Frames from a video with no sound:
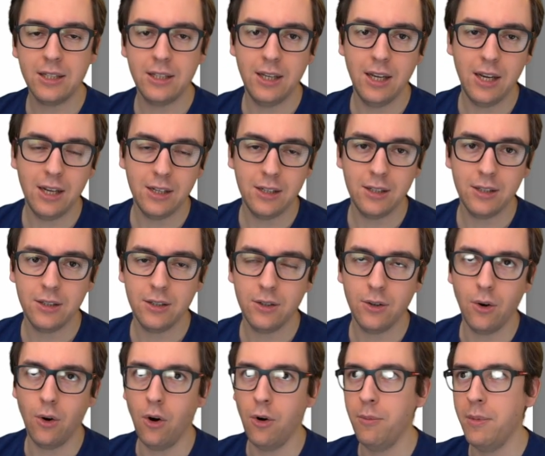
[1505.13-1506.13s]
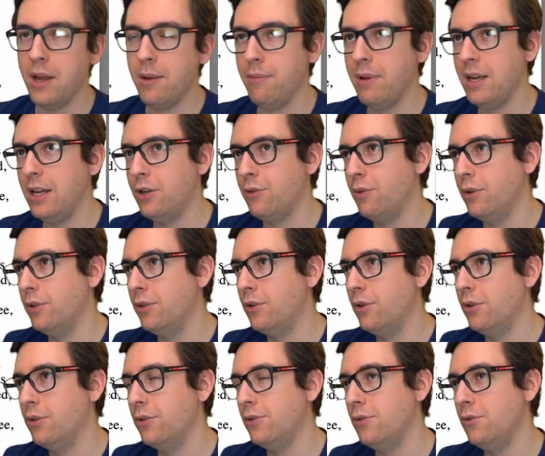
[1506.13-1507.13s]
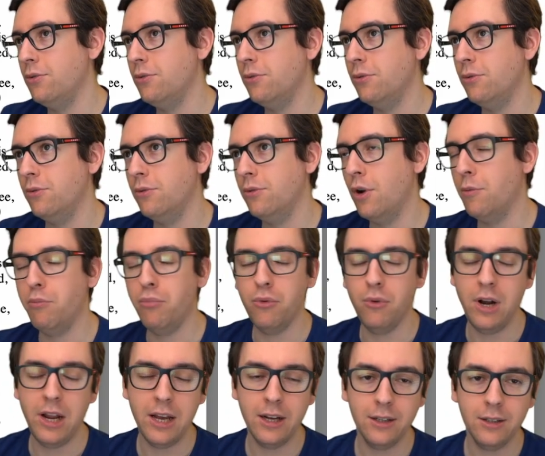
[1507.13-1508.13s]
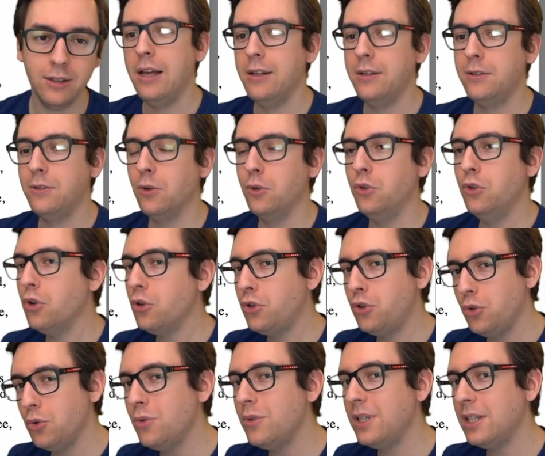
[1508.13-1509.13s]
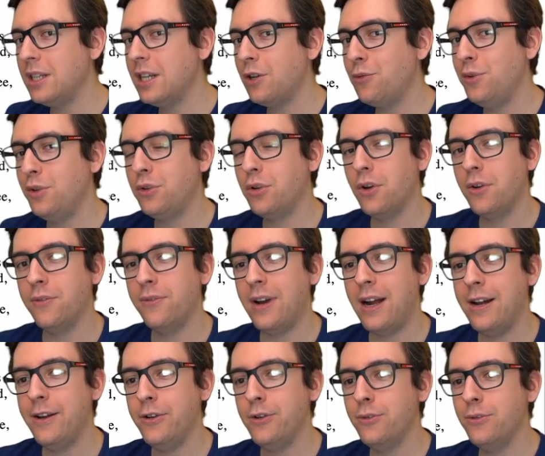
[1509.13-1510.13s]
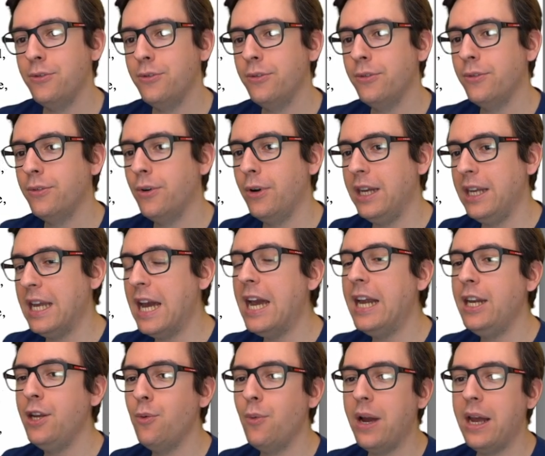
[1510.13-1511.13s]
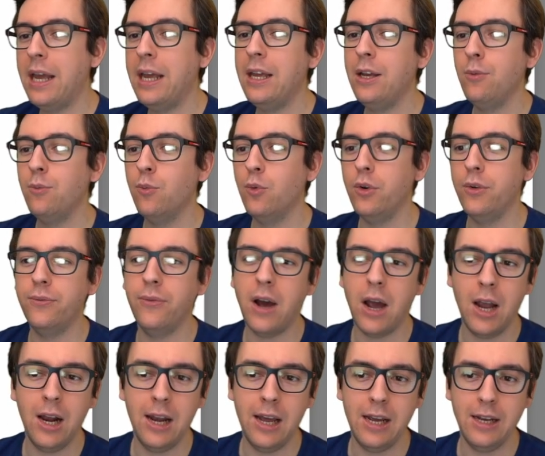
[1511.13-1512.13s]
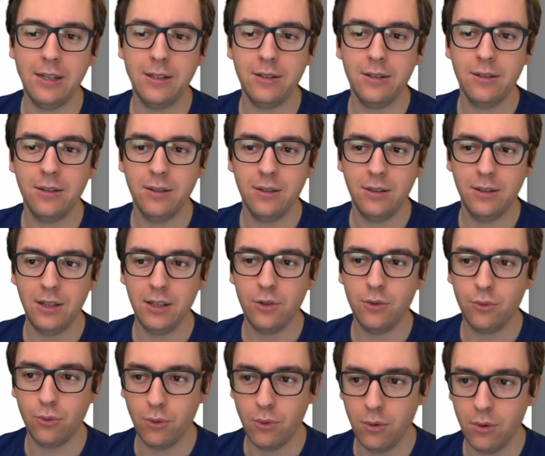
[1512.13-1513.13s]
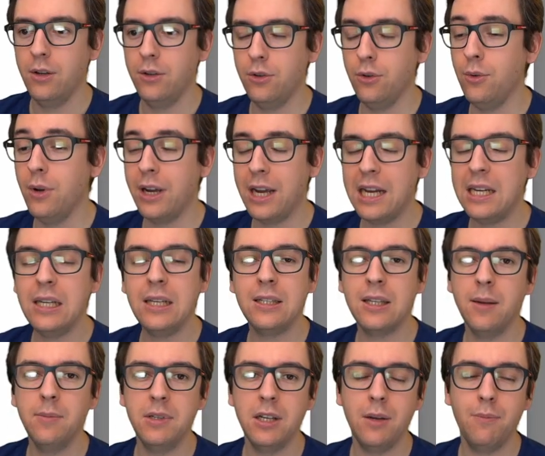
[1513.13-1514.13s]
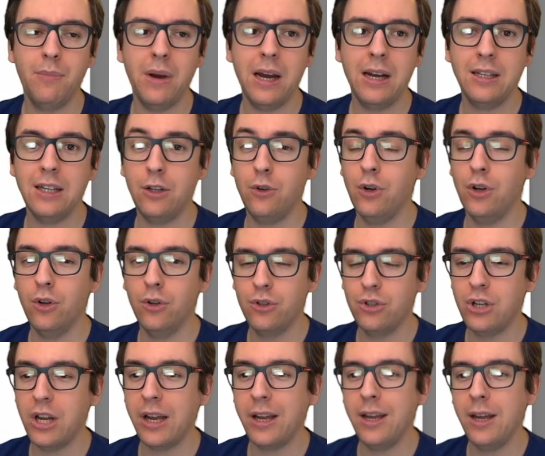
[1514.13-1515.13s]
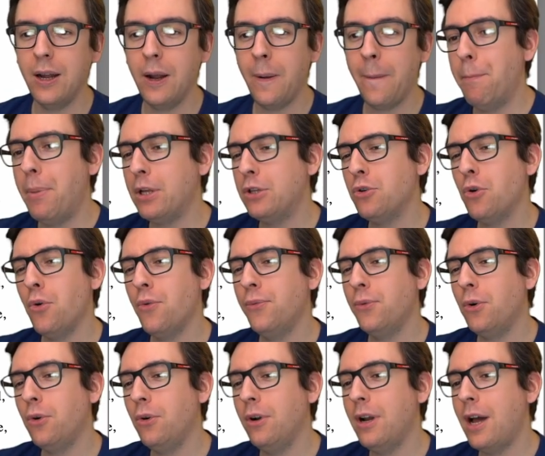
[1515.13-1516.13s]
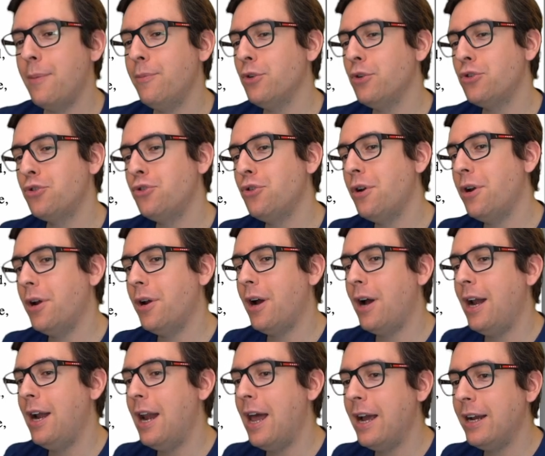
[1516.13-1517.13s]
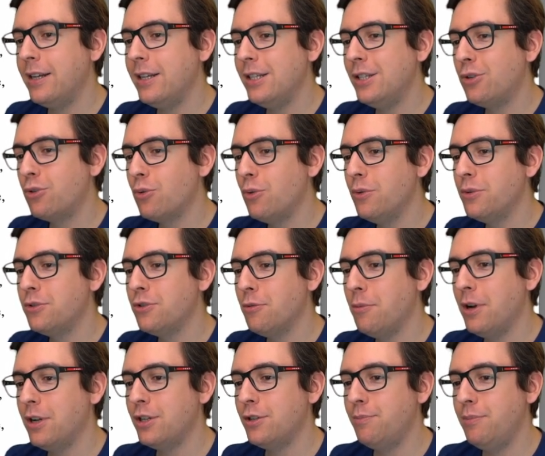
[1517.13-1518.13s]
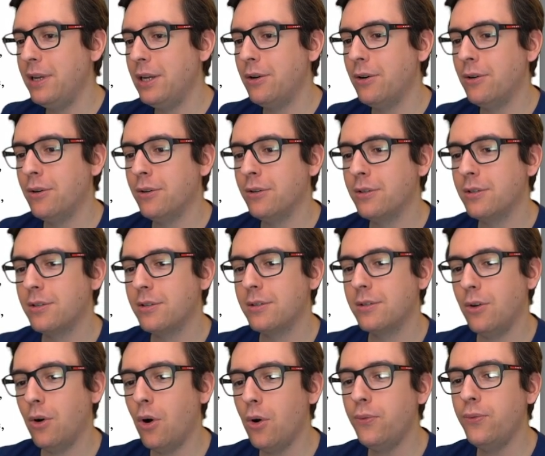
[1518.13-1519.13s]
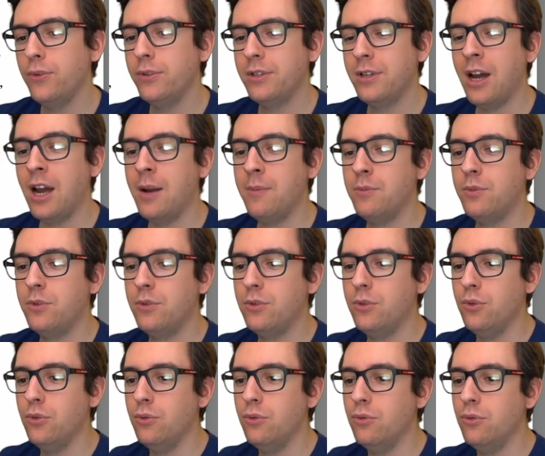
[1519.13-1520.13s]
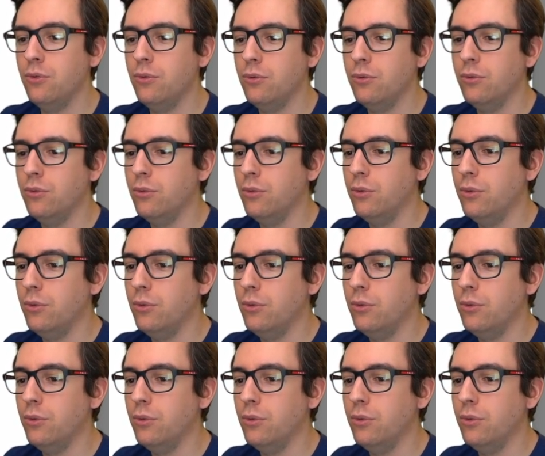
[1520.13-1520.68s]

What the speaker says: hit, or maybe it returns you a boolean. So not using that return value in any way would violate this rule. So you are getting something back that you are not checking. But overall, I'm not sure I like this rule so much, because oftentimes you